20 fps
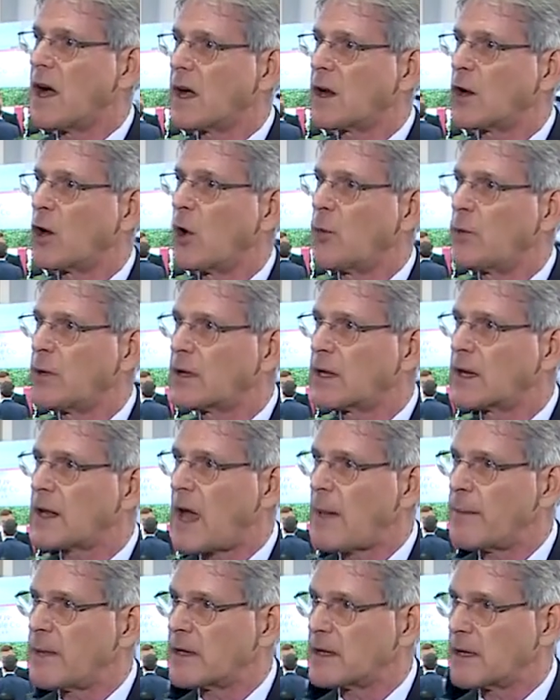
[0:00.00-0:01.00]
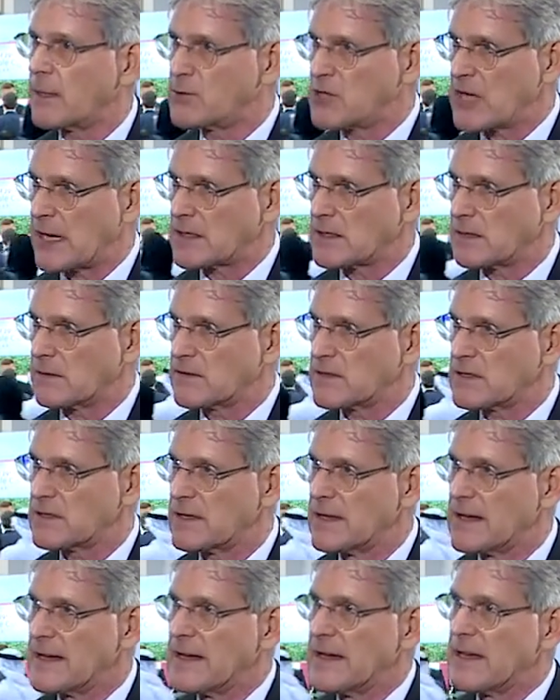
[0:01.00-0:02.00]
our global climate objectives.
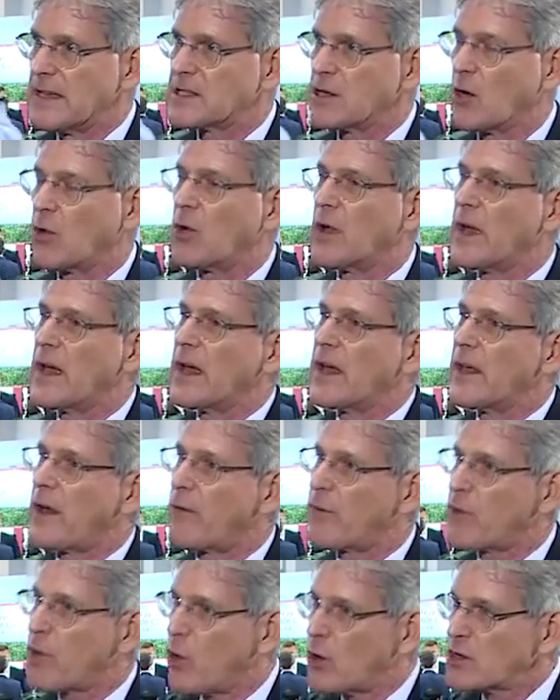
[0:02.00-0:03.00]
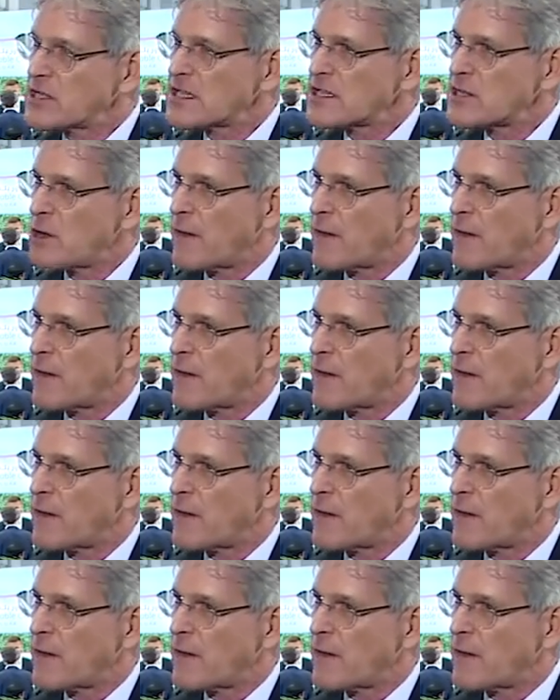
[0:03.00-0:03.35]
So, of course, it's